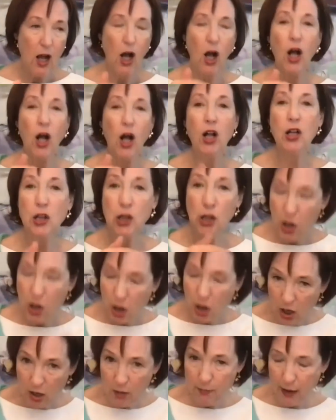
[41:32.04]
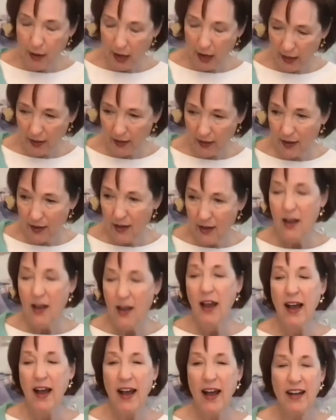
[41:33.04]
alarming,
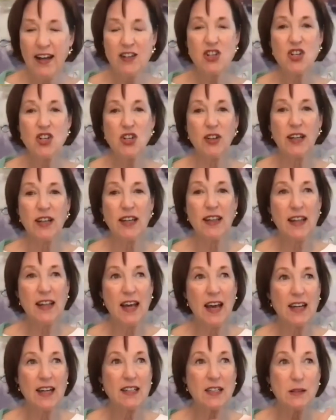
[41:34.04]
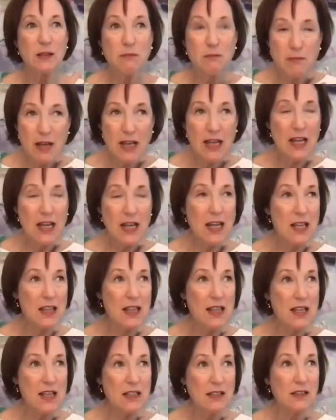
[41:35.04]
actually, that to me,
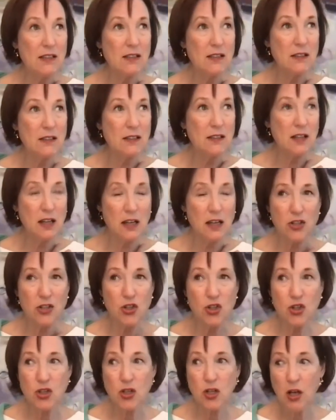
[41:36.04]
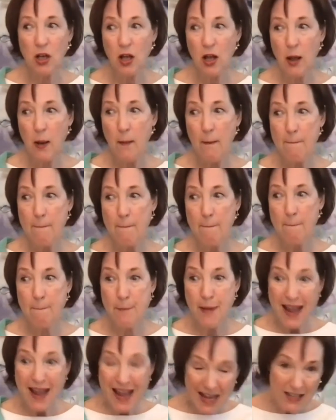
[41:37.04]
this is such
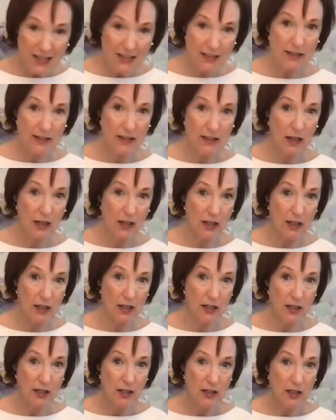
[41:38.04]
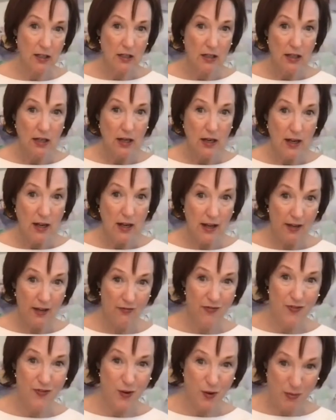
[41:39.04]
basic
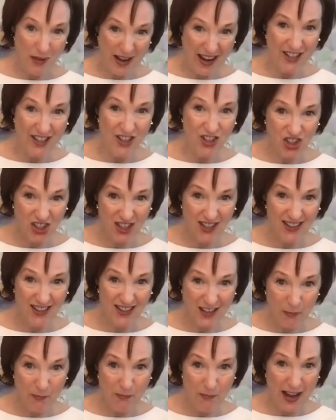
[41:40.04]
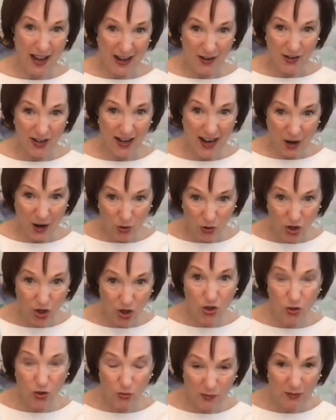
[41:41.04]
information about how
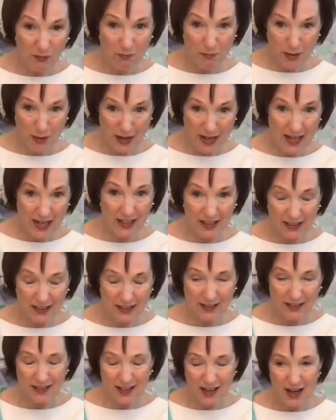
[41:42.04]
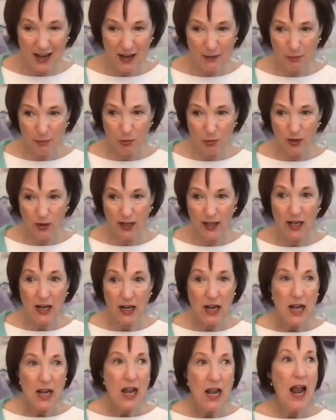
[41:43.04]
human beings operate.
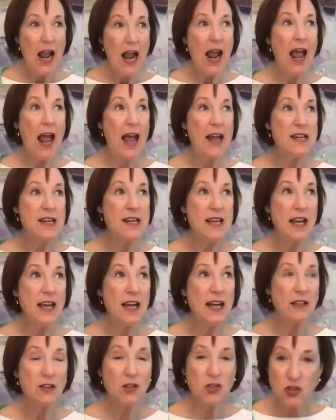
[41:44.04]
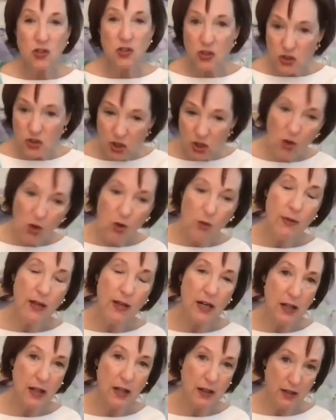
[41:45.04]
And yet so
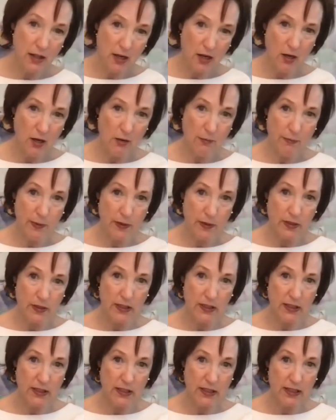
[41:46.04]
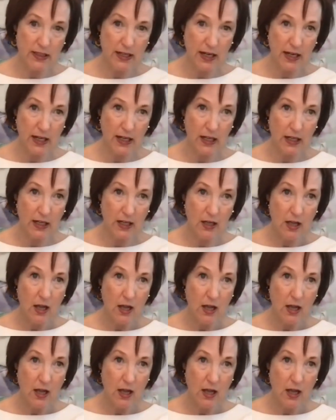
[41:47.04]
many therapists today